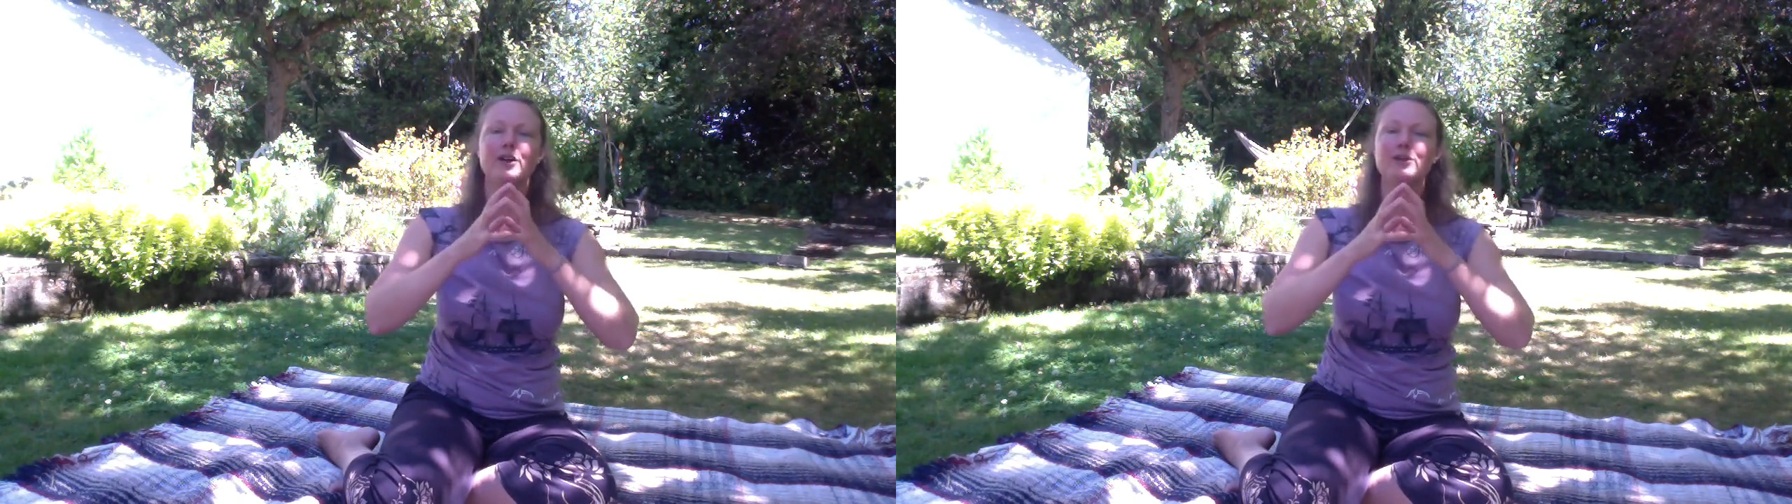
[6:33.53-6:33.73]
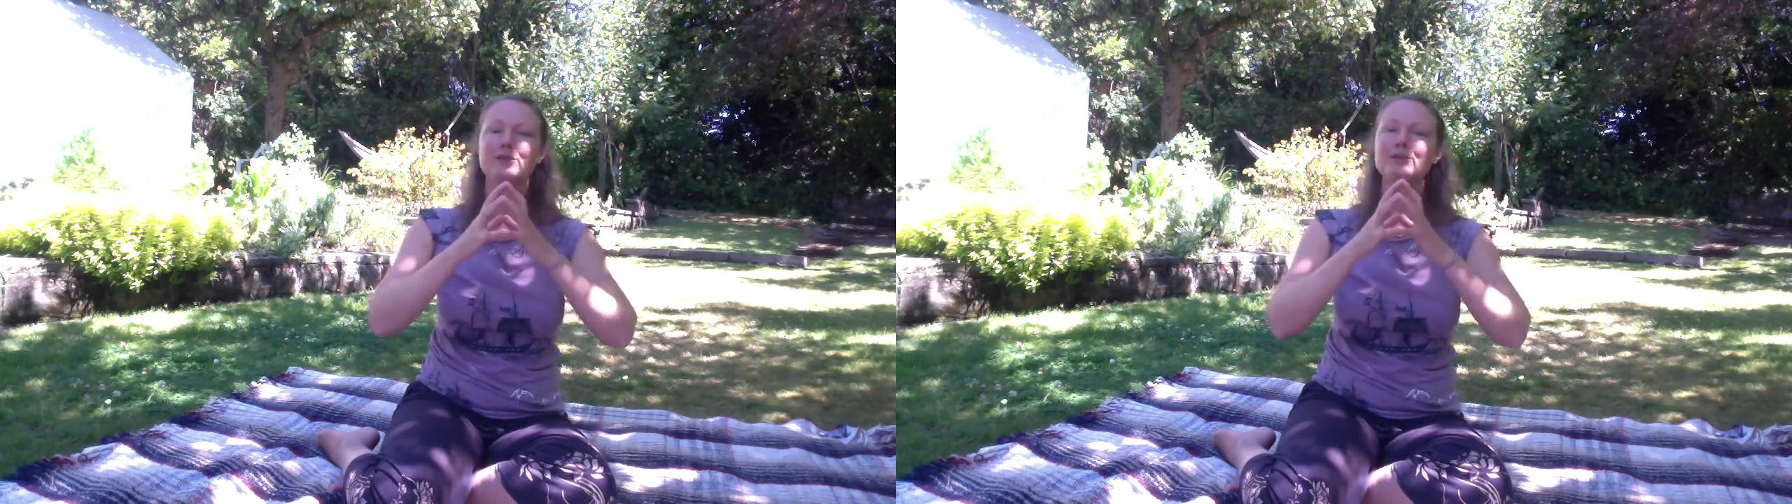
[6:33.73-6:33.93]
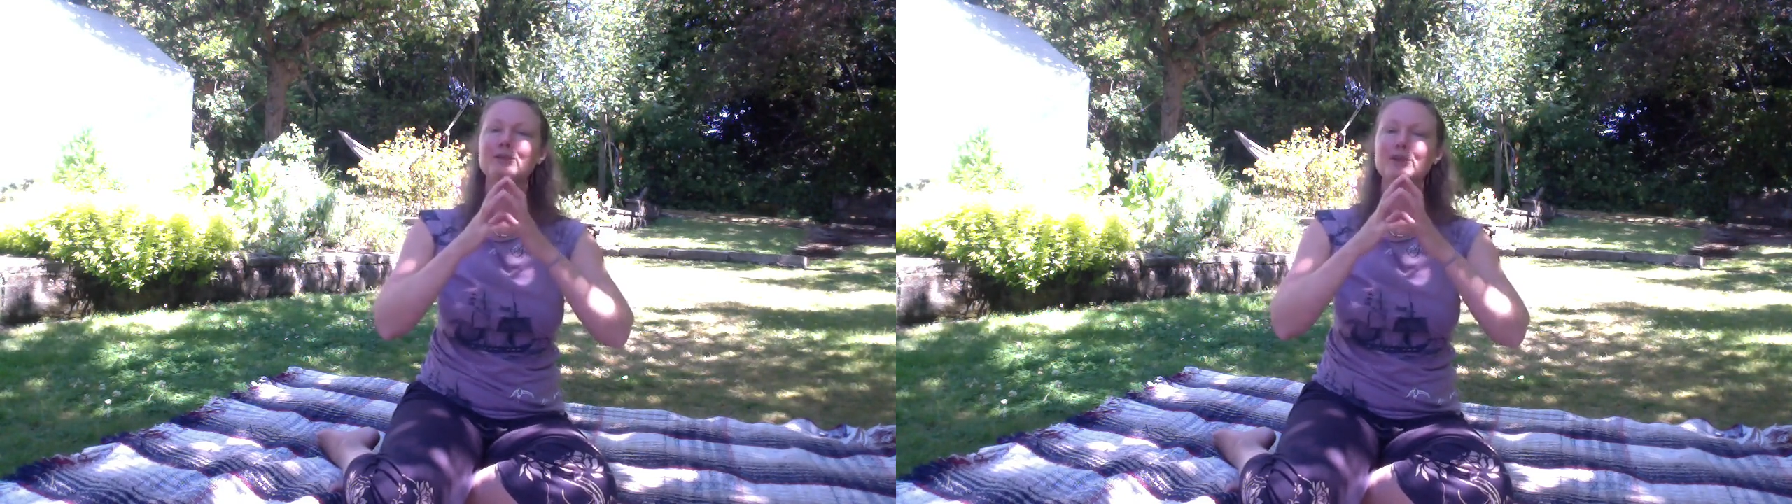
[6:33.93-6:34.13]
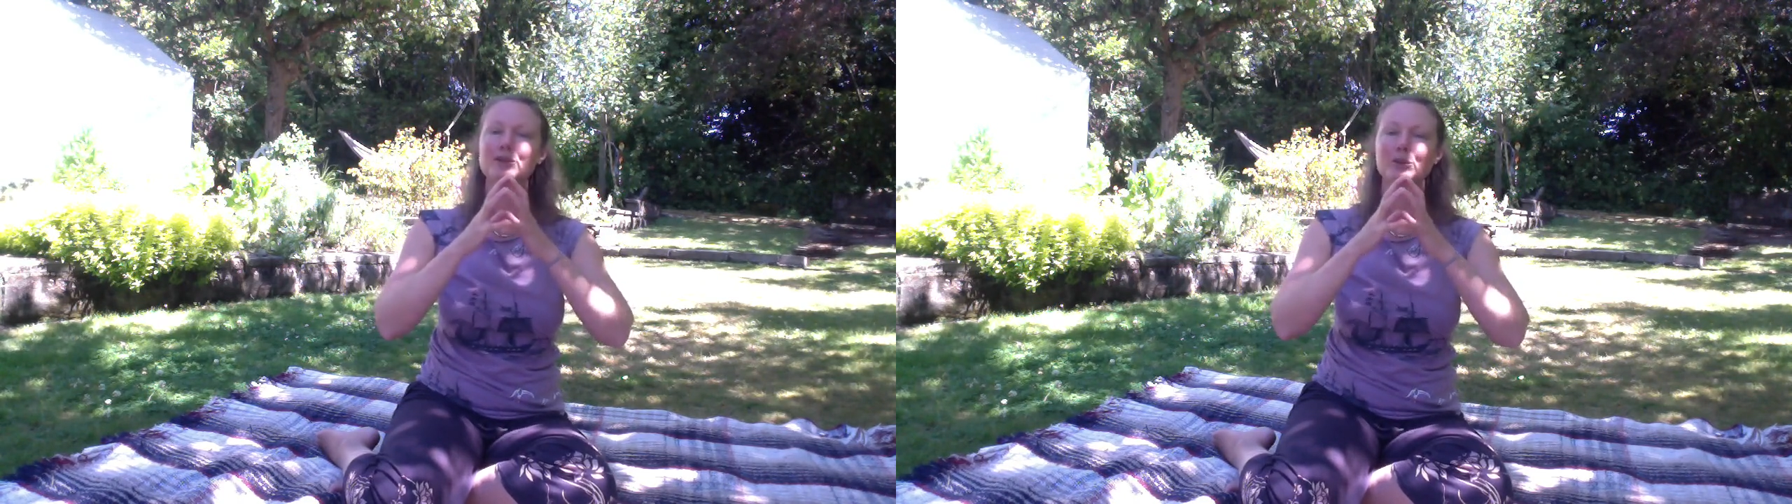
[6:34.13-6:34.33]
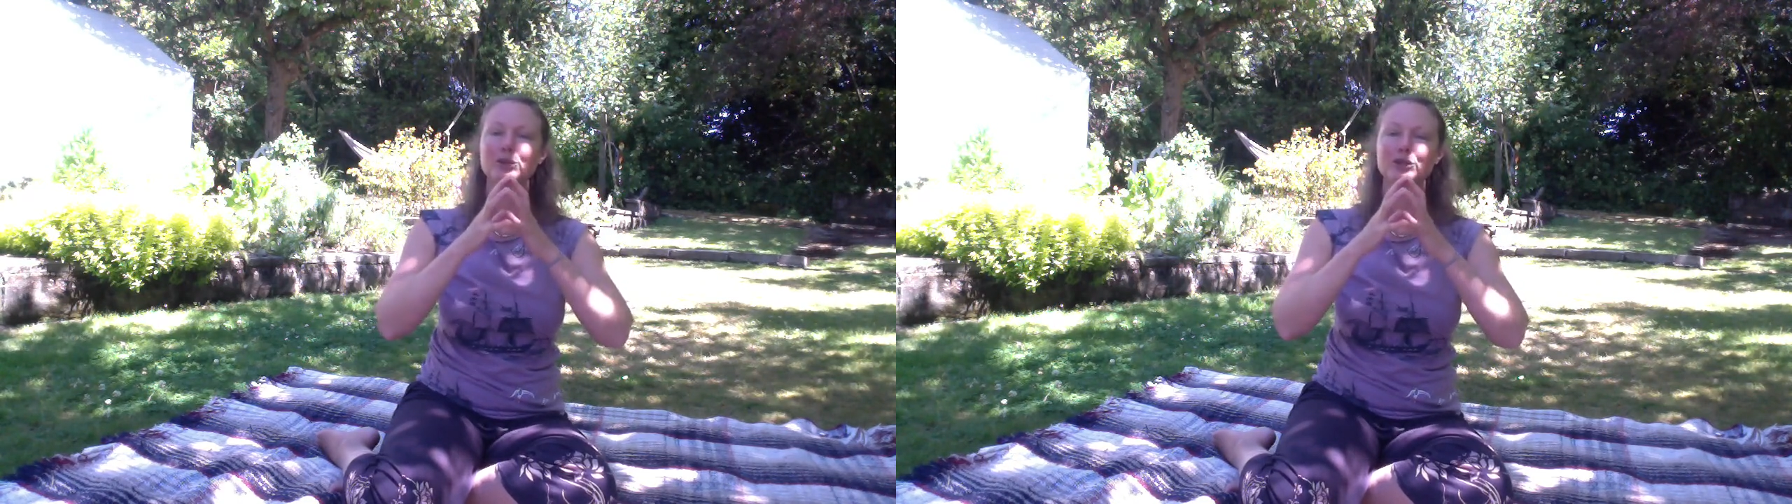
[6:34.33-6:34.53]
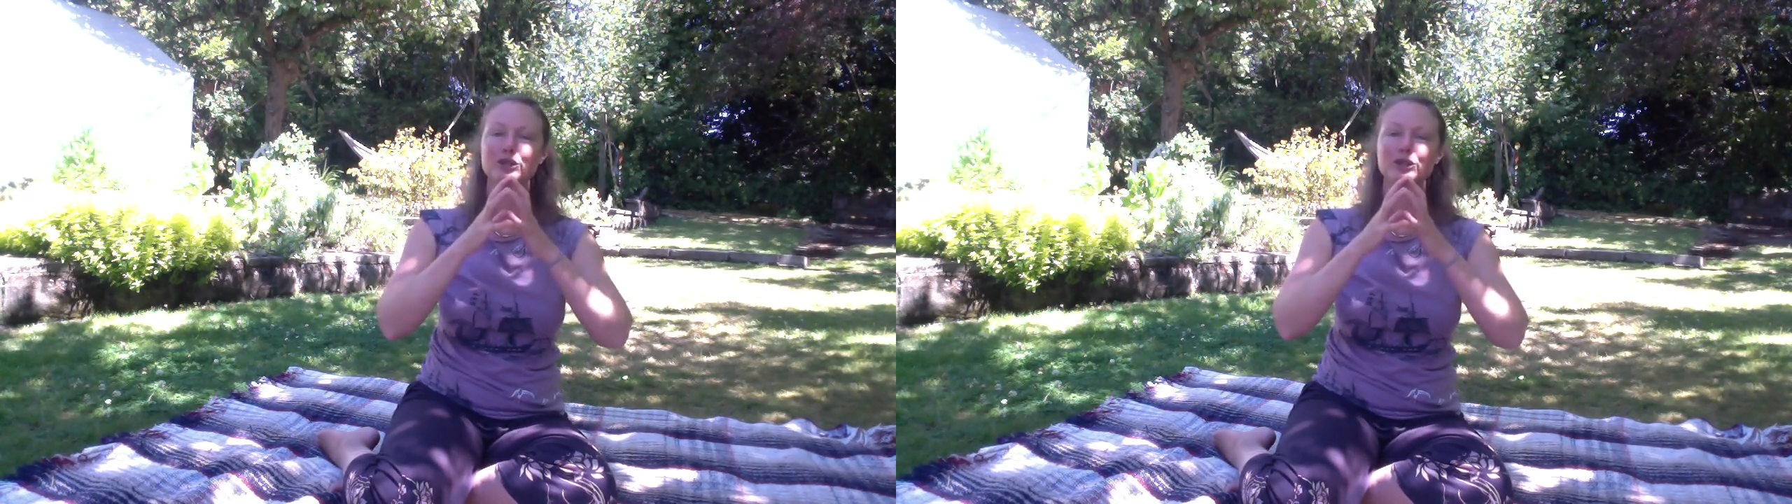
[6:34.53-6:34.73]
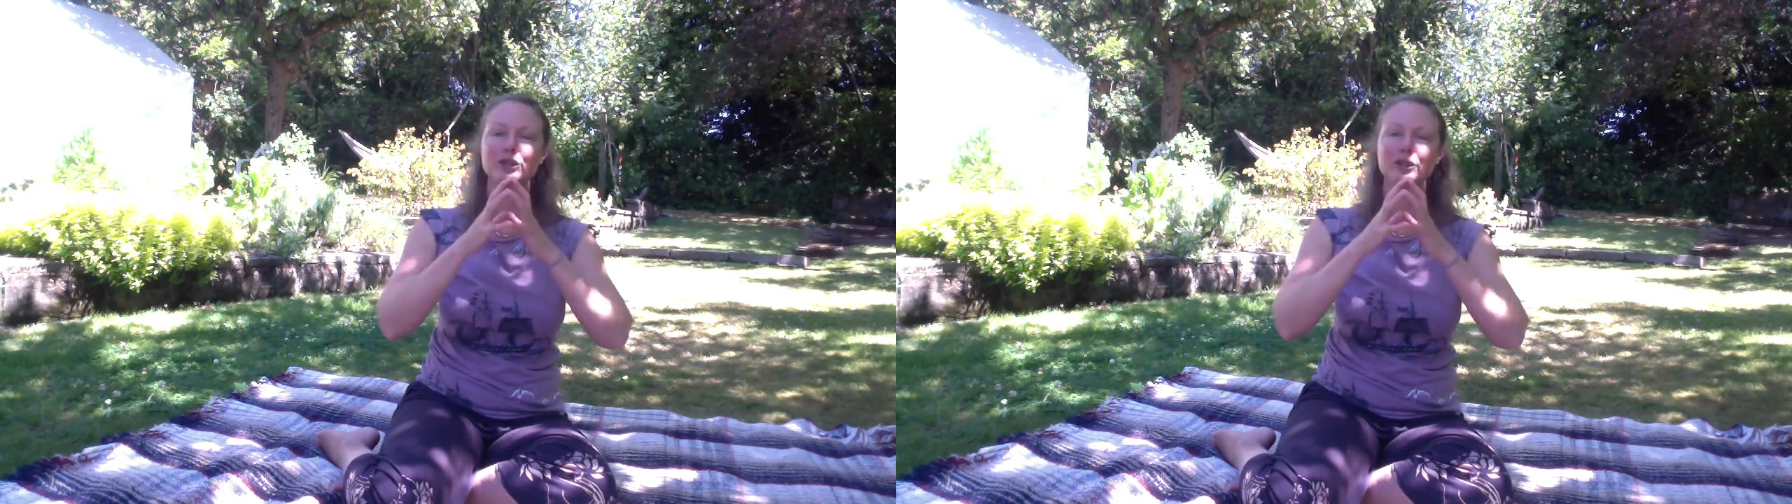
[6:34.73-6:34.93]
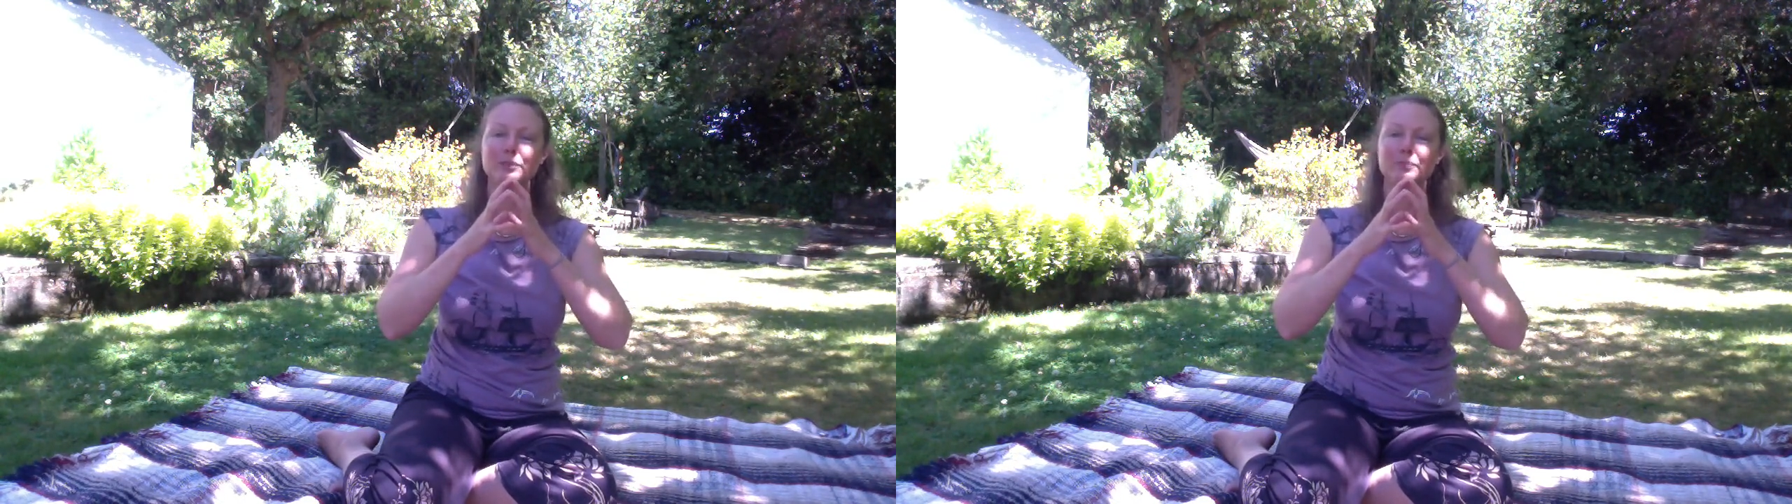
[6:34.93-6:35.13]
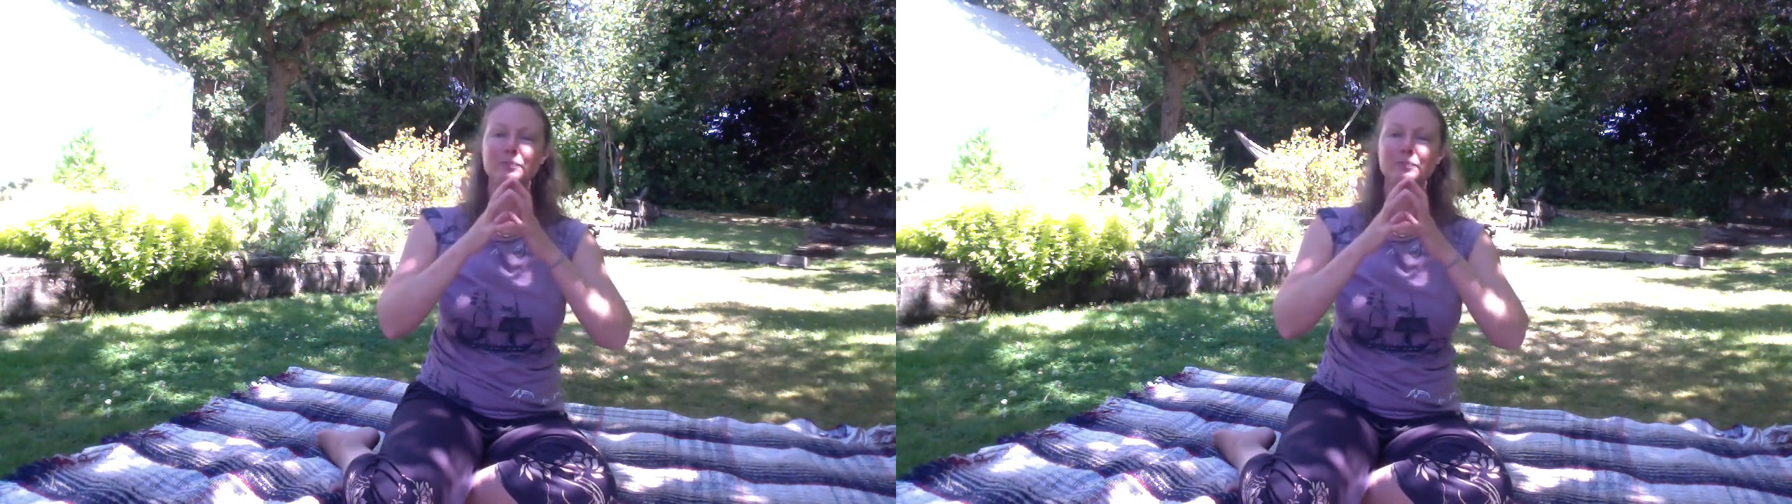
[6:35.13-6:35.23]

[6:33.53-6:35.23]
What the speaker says: through the shoulder girdle.